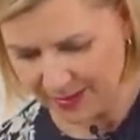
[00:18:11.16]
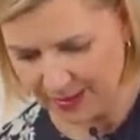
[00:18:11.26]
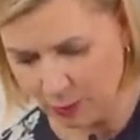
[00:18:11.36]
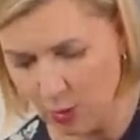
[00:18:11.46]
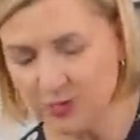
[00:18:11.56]

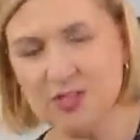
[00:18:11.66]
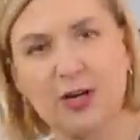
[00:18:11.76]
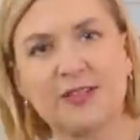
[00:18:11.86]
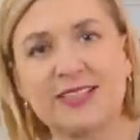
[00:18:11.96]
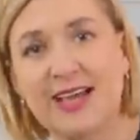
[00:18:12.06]
It won't
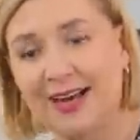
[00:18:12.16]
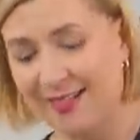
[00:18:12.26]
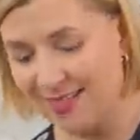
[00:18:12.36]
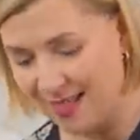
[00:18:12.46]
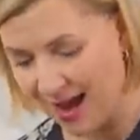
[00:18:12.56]
start
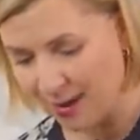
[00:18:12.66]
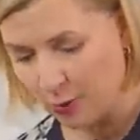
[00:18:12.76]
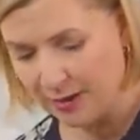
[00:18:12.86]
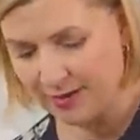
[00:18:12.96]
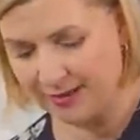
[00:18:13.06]
setting that
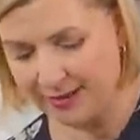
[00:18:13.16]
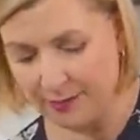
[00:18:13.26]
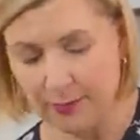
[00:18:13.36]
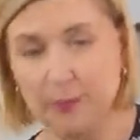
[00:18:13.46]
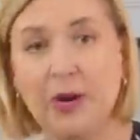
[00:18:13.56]
quickly,
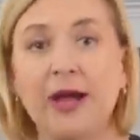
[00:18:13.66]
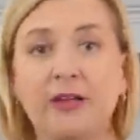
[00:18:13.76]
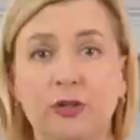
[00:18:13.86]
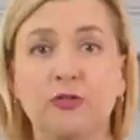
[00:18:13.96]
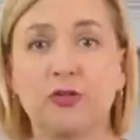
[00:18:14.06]

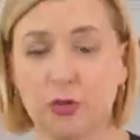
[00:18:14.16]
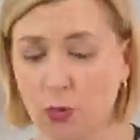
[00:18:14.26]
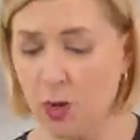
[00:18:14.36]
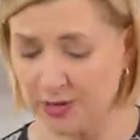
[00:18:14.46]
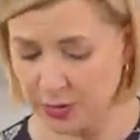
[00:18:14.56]
but you do
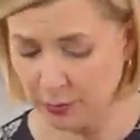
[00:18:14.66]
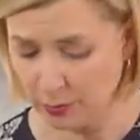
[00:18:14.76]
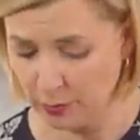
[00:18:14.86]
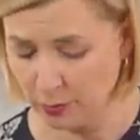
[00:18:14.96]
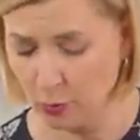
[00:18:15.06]
want to
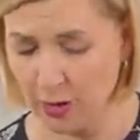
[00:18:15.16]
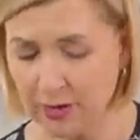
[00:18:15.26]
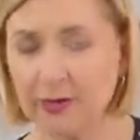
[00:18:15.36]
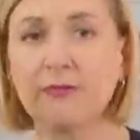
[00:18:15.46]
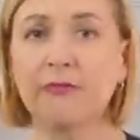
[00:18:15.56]

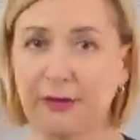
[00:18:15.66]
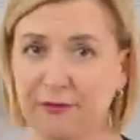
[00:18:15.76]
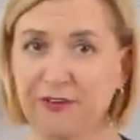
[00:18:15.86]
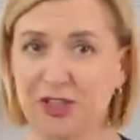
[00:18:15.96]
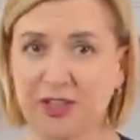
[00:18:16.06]
work
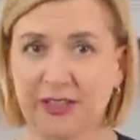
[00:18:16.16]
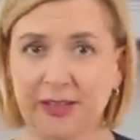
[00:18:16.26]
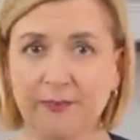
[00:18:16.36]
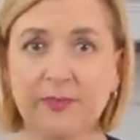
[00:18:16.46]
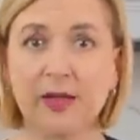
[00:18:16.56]

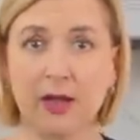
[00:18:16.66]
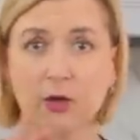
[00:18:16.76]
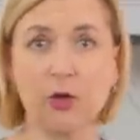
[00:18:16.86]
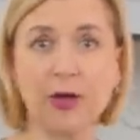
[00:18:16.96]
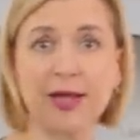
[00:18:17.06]
efficiently. I'll
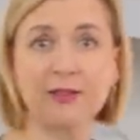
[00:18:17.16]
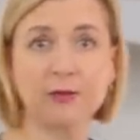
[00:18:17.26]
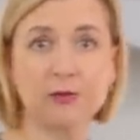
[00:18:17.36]
go get